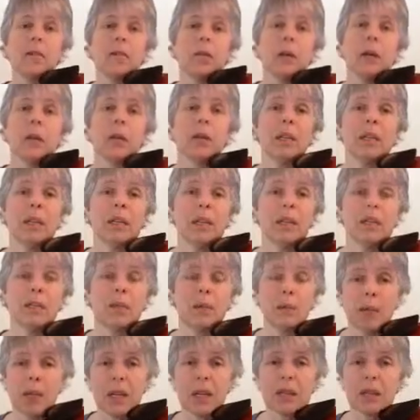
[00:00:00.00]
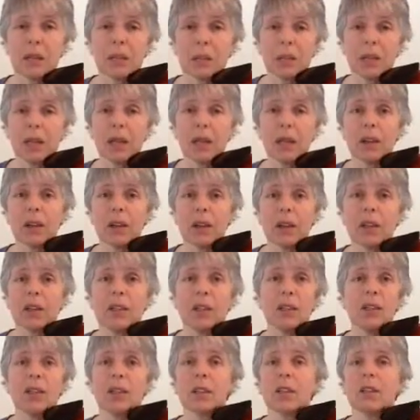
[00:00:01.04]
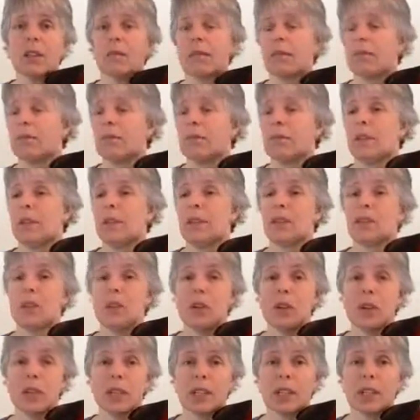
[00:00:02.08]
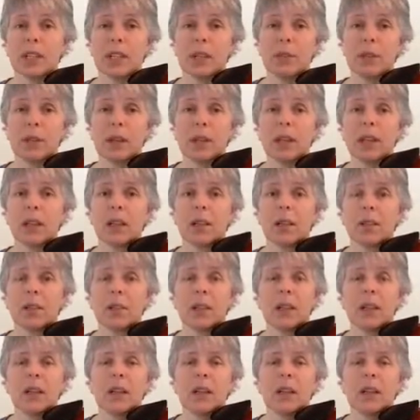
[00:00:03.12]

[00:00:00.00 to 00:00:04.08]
Bobby Hicks is an amazing player, and it takes years to get to play the